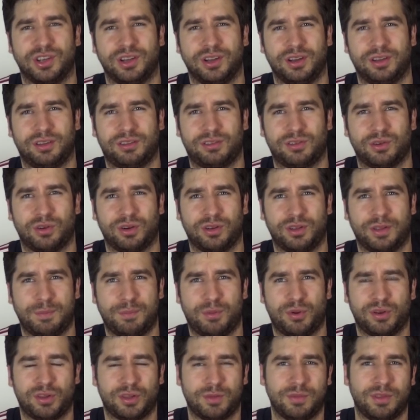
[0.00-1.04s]
and it sort of like
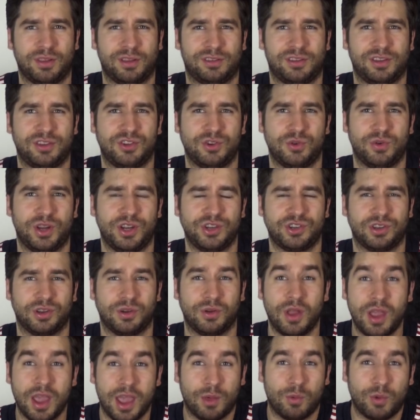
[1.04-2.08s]
puts them in the
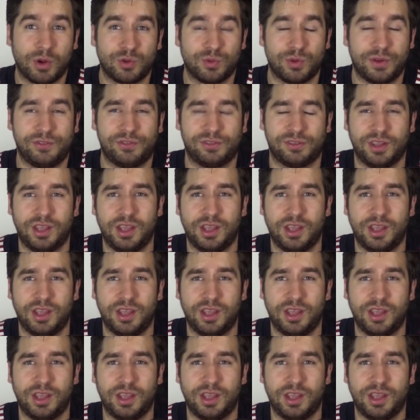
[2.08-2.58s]
situation, which we've